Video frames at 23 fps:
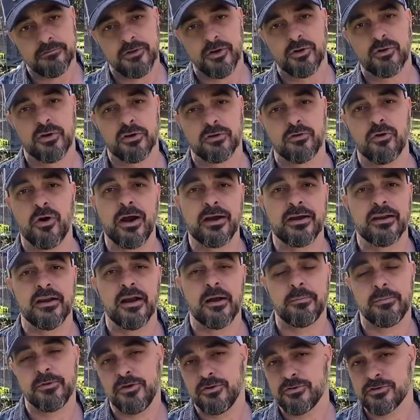you can grind it
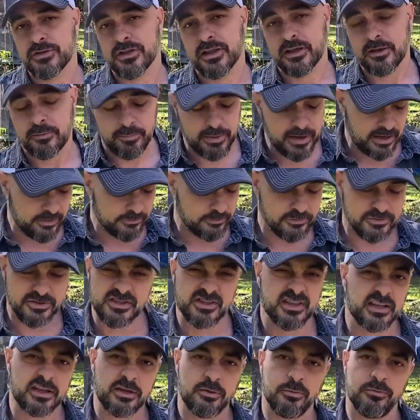up and use it like a powder, just
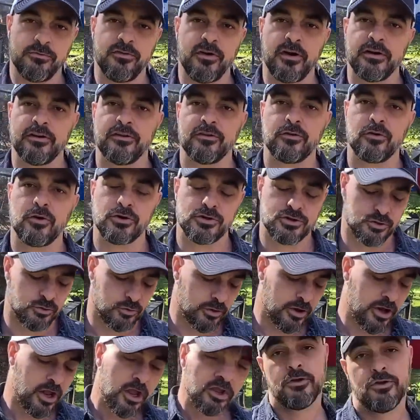like you would find in the grocery
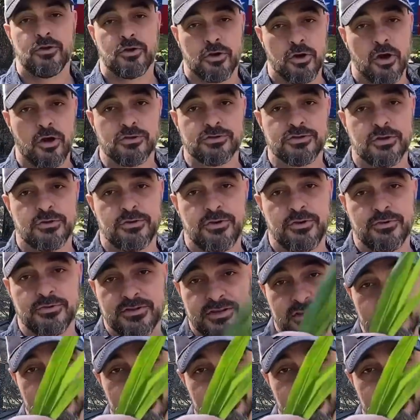store. You can also use these